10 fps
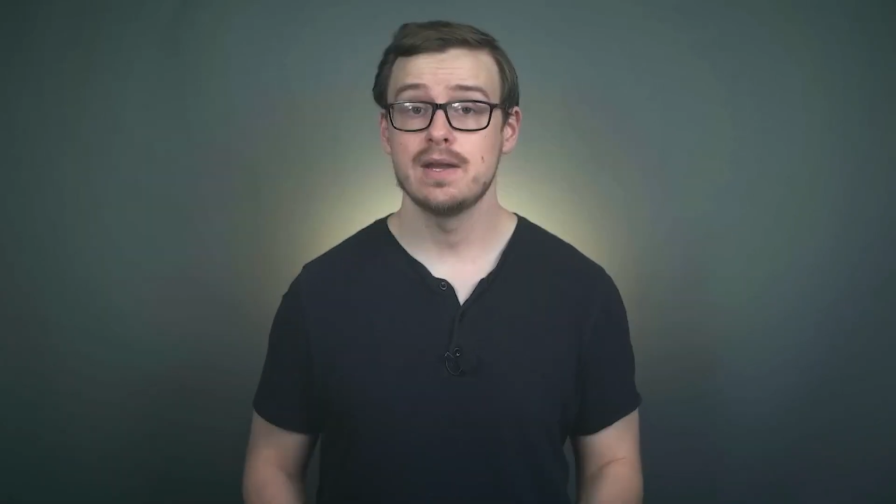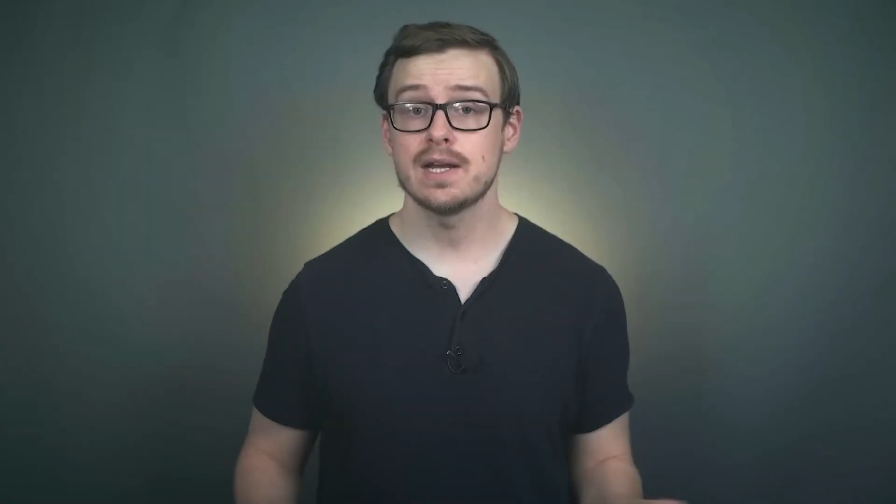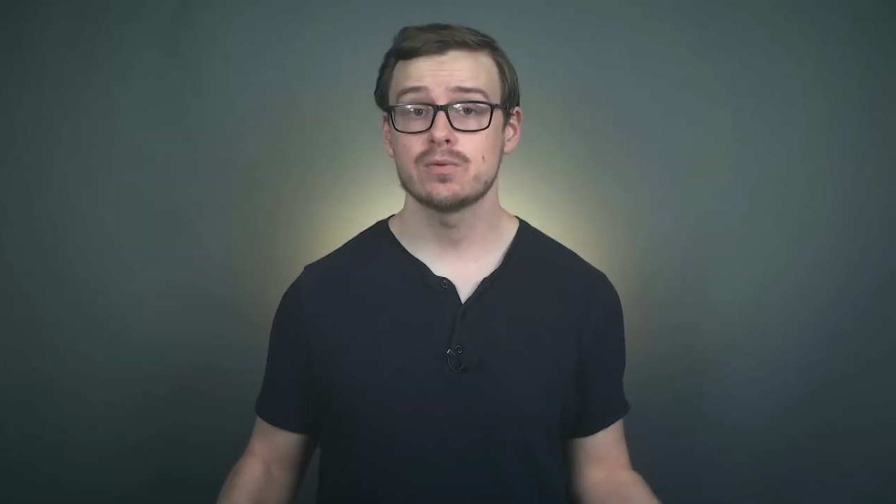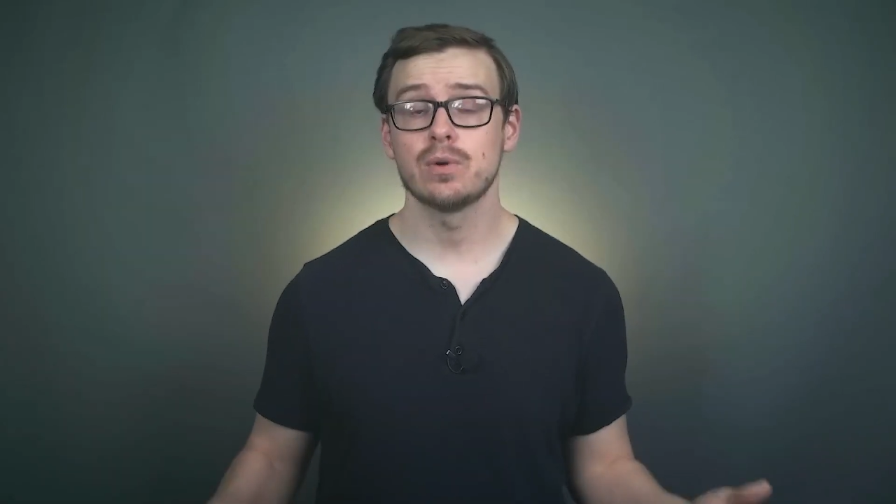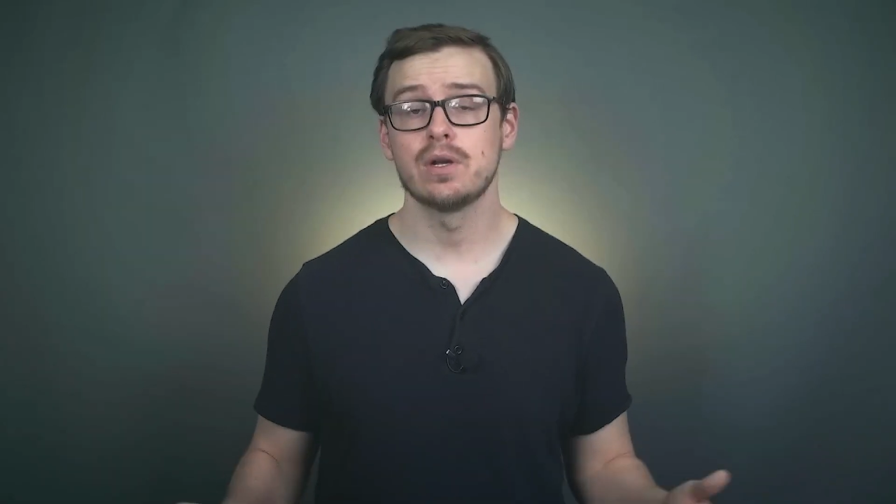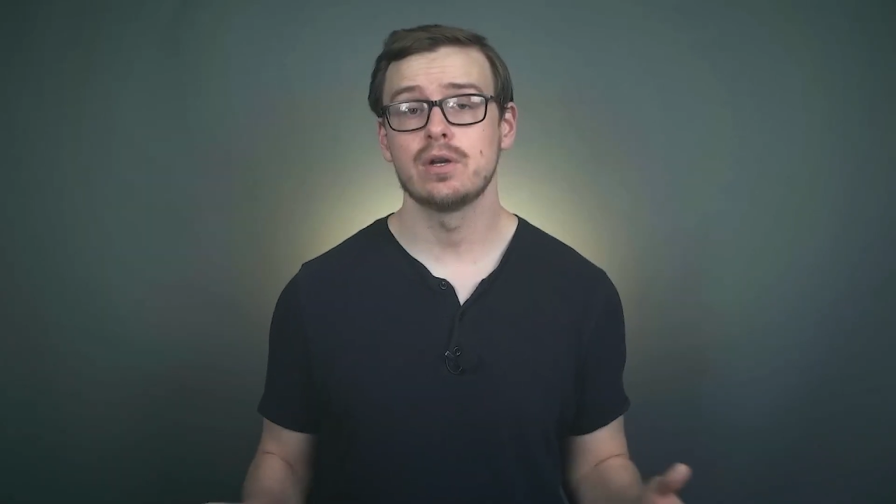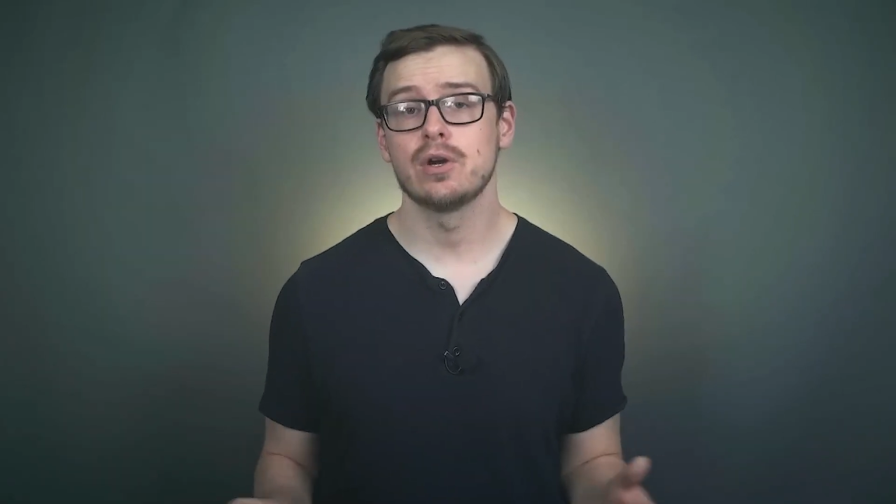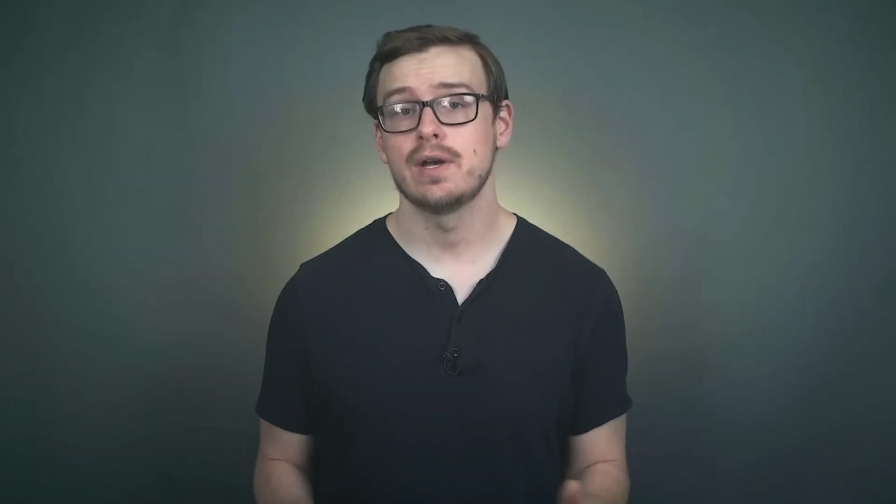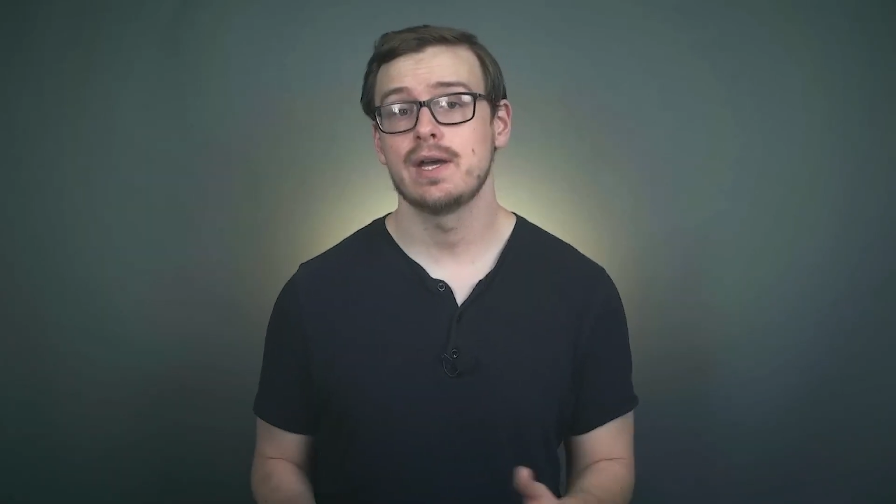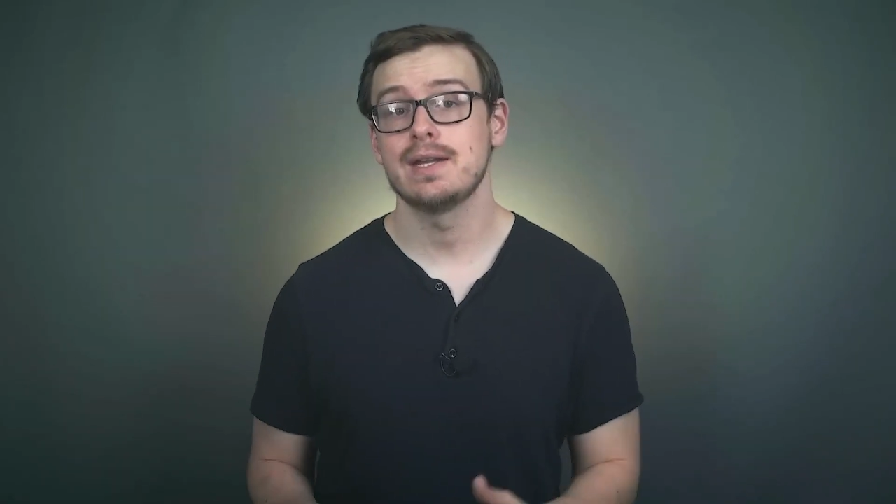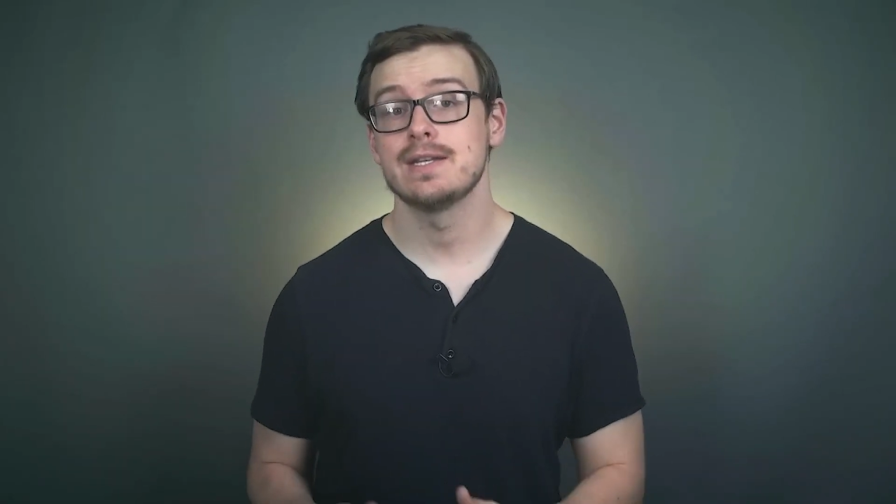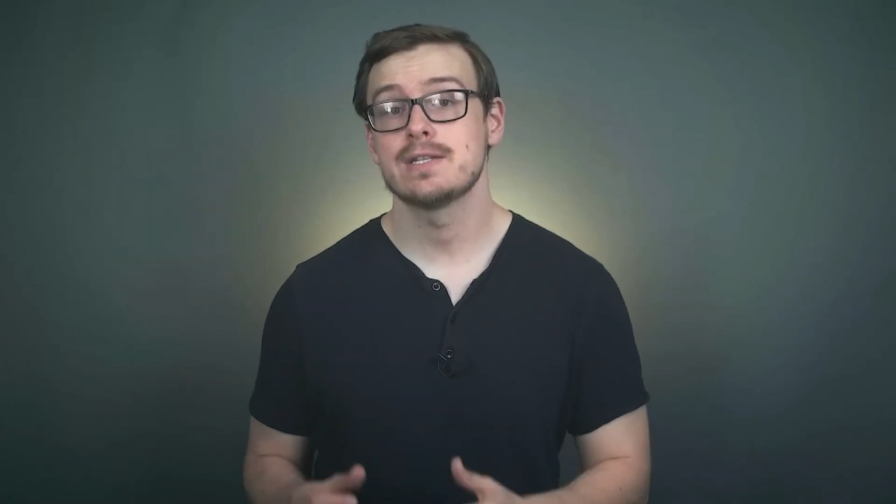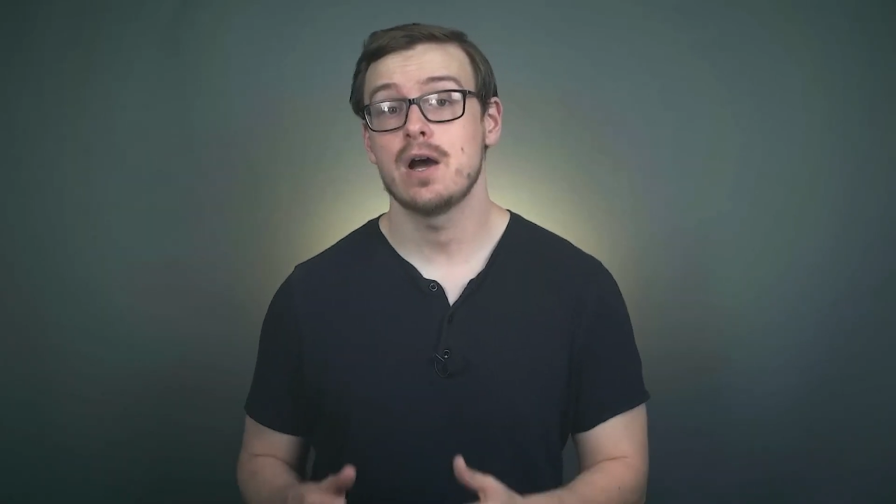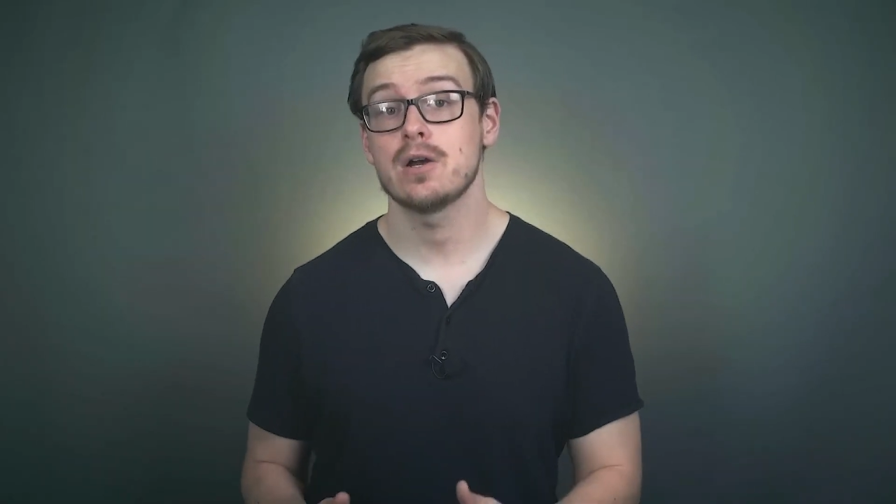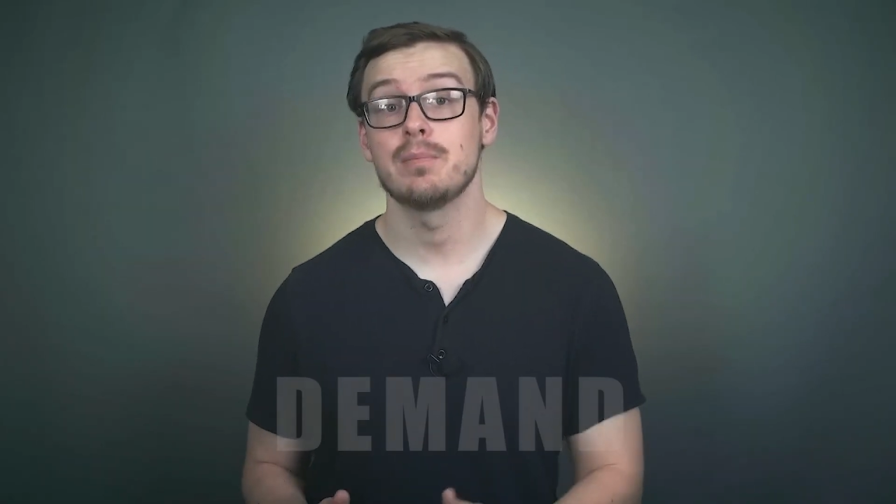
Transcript: Next, we're going to go ahead and talk